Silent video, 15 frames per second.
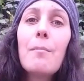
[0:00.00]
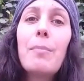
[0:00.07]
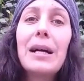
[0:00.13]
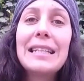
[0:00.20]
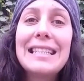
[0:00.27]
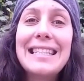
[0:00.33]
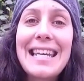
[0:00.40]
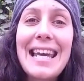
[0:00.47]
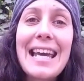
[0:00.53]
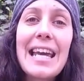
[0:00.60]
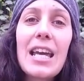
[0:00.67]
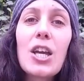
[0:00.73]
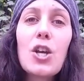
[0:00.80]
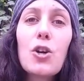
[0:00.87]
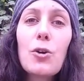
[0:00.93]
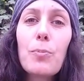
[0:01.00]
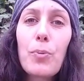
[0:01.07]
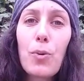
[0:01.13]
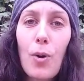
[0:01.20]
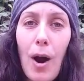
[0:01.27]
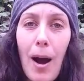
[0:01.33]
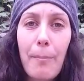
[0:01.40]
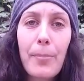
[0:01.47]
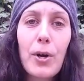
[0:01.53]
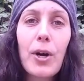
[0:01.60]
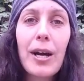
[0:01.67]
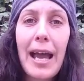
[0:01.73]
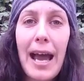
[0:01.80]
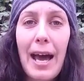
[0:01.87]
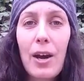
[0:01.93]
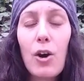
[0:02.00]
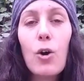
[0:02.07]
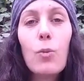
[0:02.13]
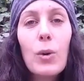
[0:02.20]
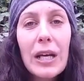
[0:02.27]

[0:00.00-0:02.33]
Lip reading: But dig your proper cat hole.